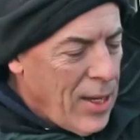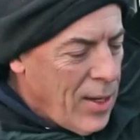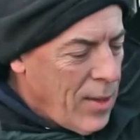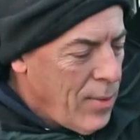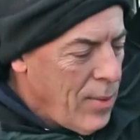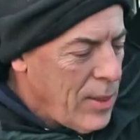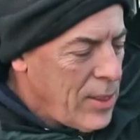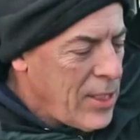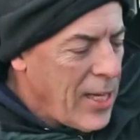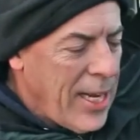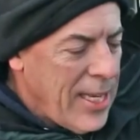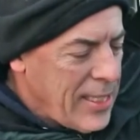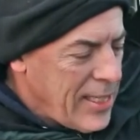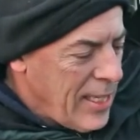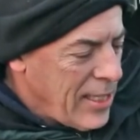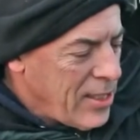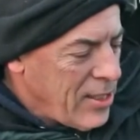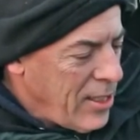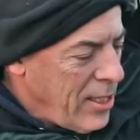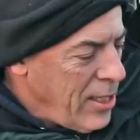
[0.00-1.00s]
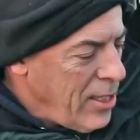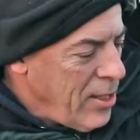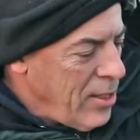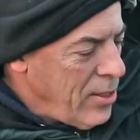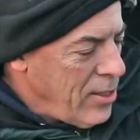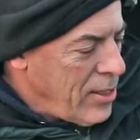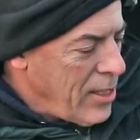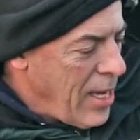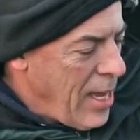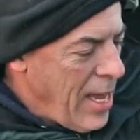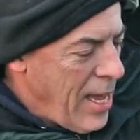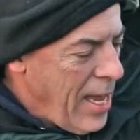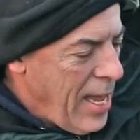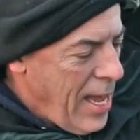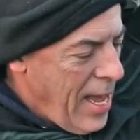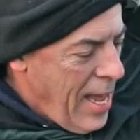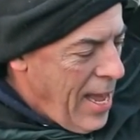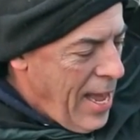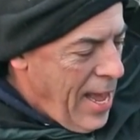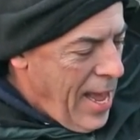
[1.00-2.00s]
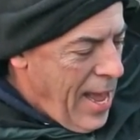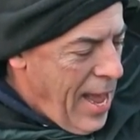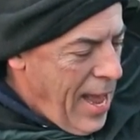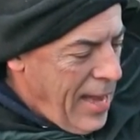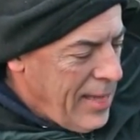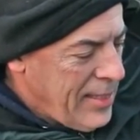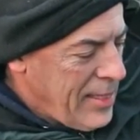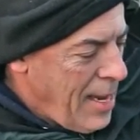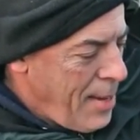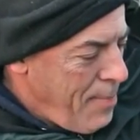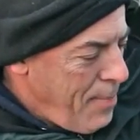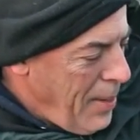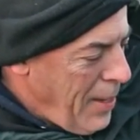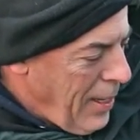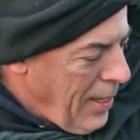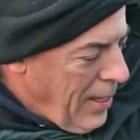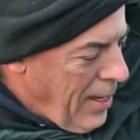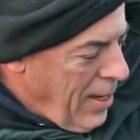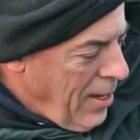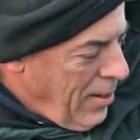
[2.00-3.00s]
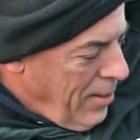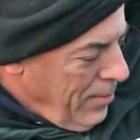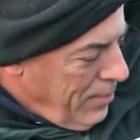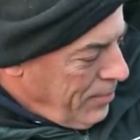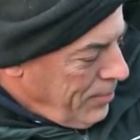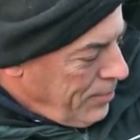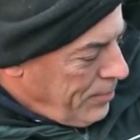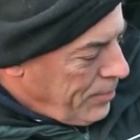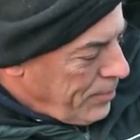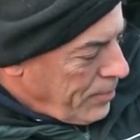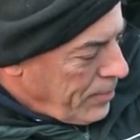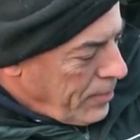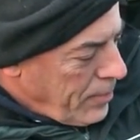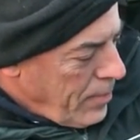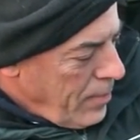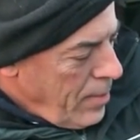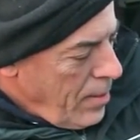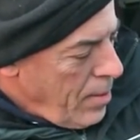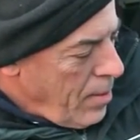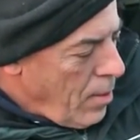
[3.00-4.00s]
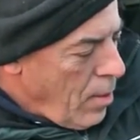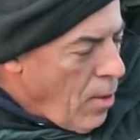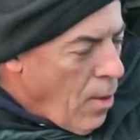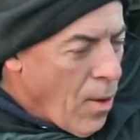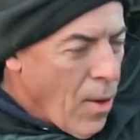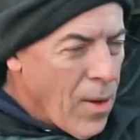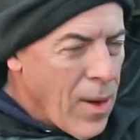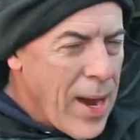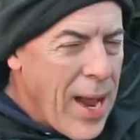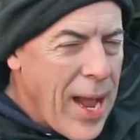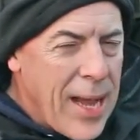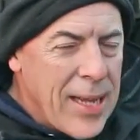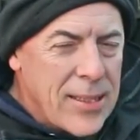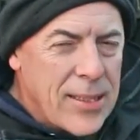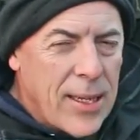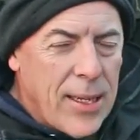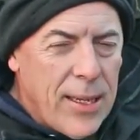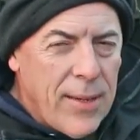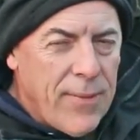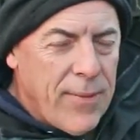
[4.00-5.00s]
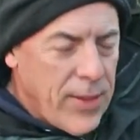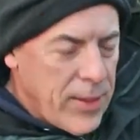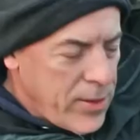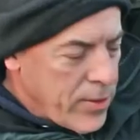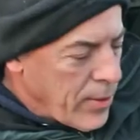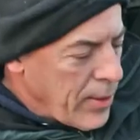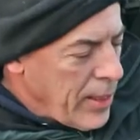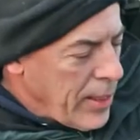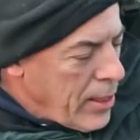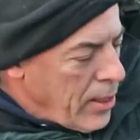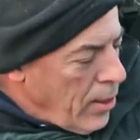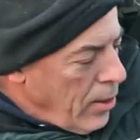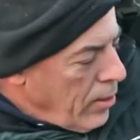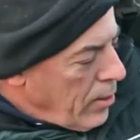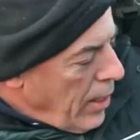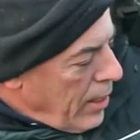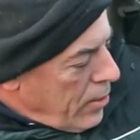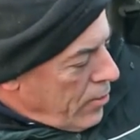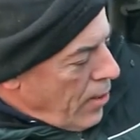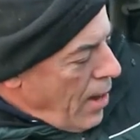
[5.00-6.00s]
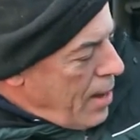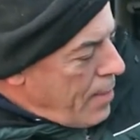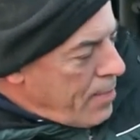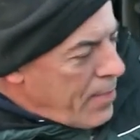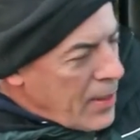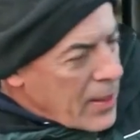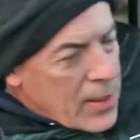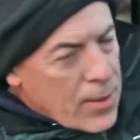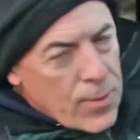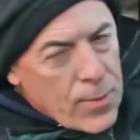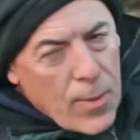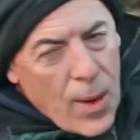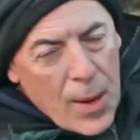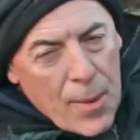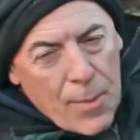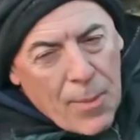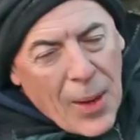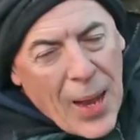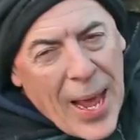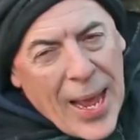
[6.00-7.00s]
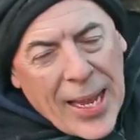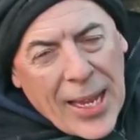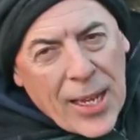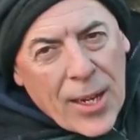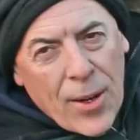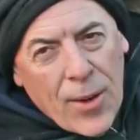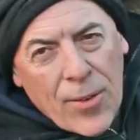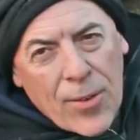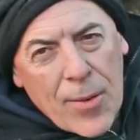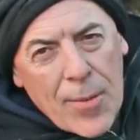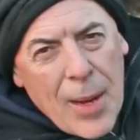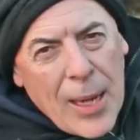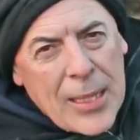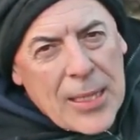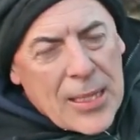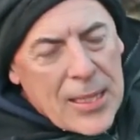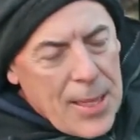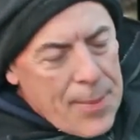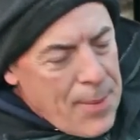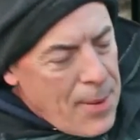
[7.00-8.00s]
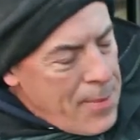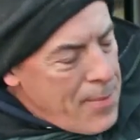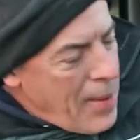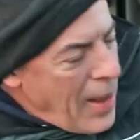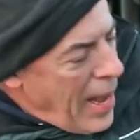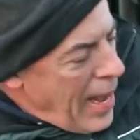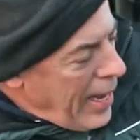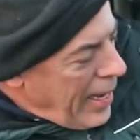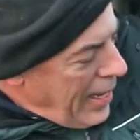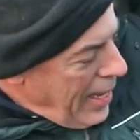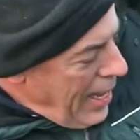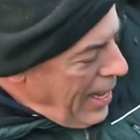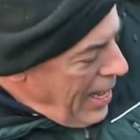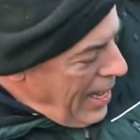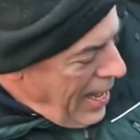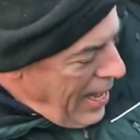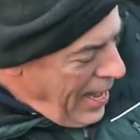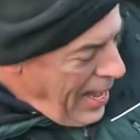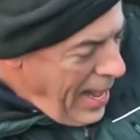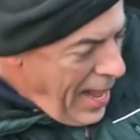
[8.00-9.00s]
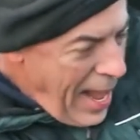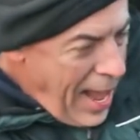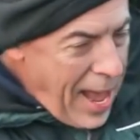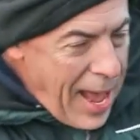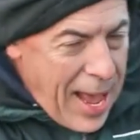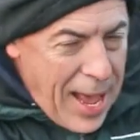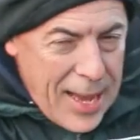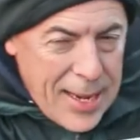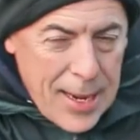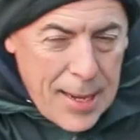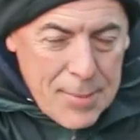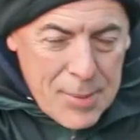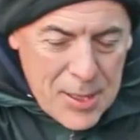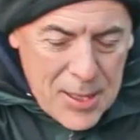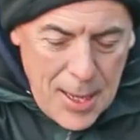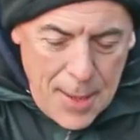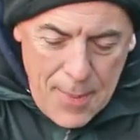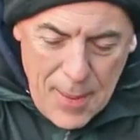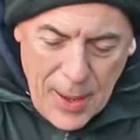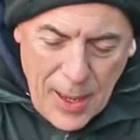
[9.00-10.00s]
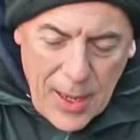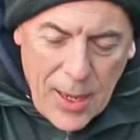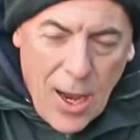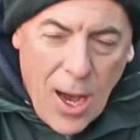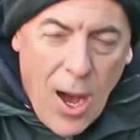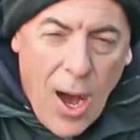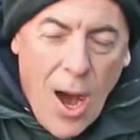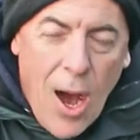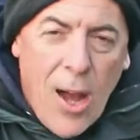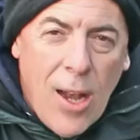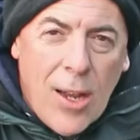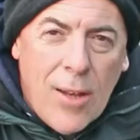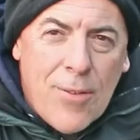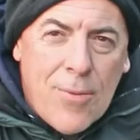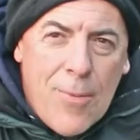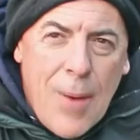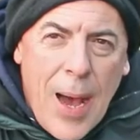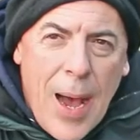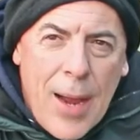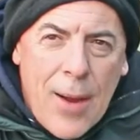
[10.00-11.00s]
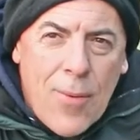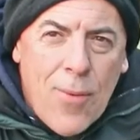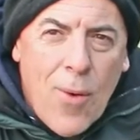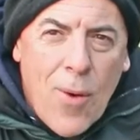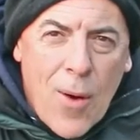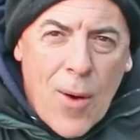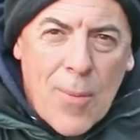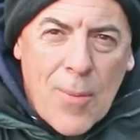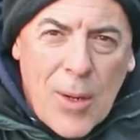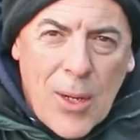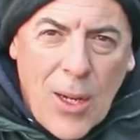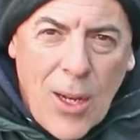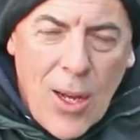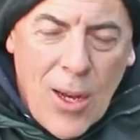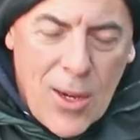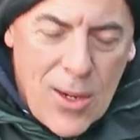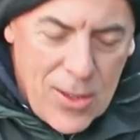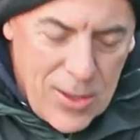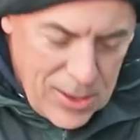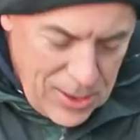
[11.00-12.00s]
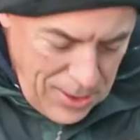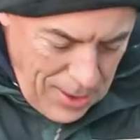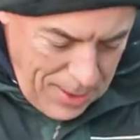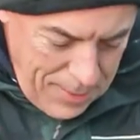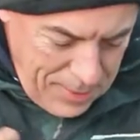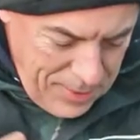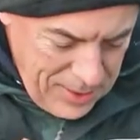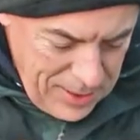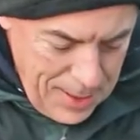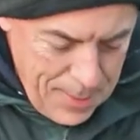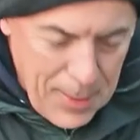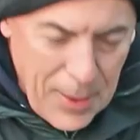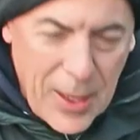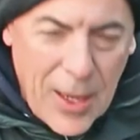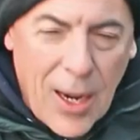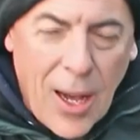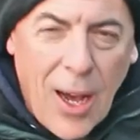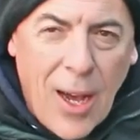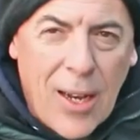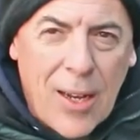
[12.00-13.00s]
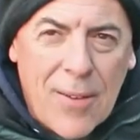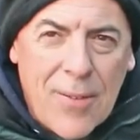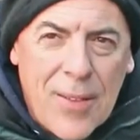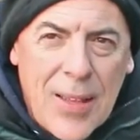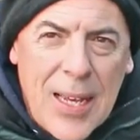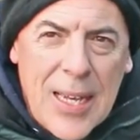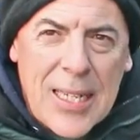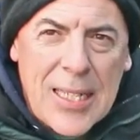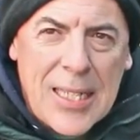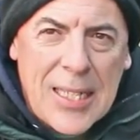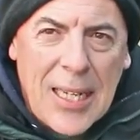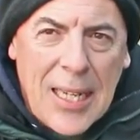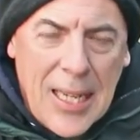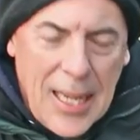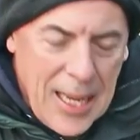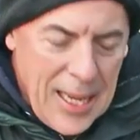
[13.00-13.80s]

which I essentially use as a pillow, or as if it's really cold, I drape this one blanket over my sleeping bag, and I'm sleeping in all of my warm clothes, so I'm sleeping in all of this